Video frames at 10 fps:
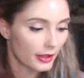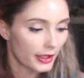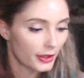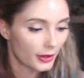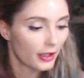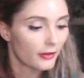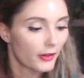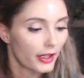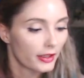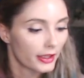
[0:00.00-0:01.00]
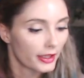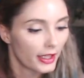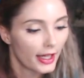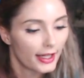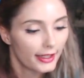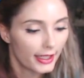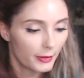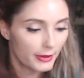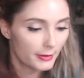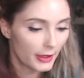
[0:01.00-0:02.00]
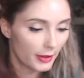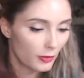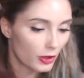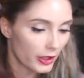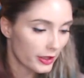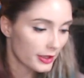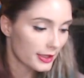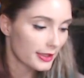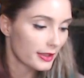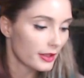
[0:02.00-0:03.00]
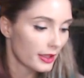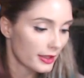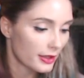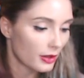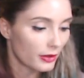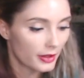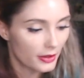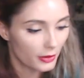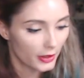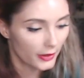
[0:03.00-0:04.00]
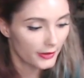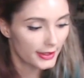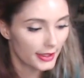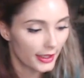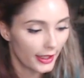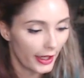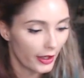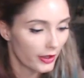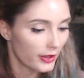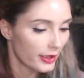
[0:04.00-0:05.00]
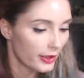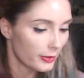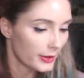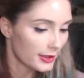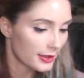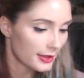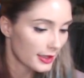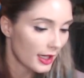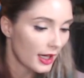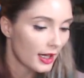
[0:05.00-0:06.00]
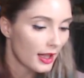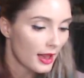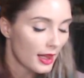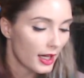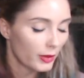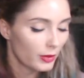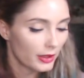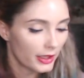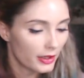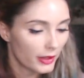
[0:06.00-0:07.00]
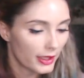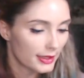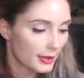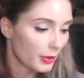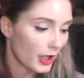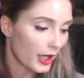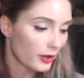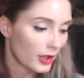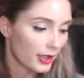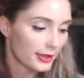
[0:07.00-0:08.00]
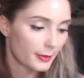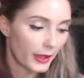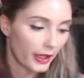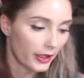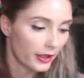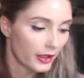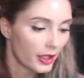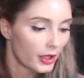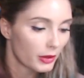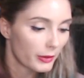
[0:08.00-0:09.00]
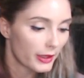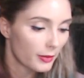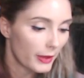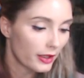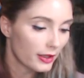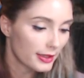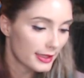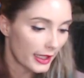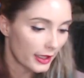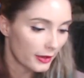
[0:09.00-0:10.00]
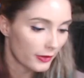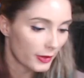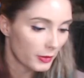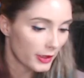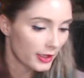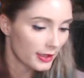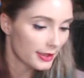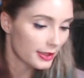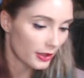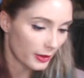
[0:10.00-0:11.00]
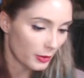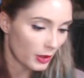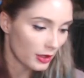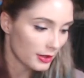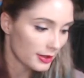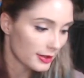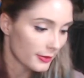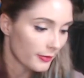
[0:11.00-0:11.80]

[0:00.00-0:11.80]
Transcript: Kilrog finally. Keep as many warriors as you need to hold the dwarves and harry the humans. I will lead the rest to Blackrock Spire, where we can make our stand from within its sturdy walls.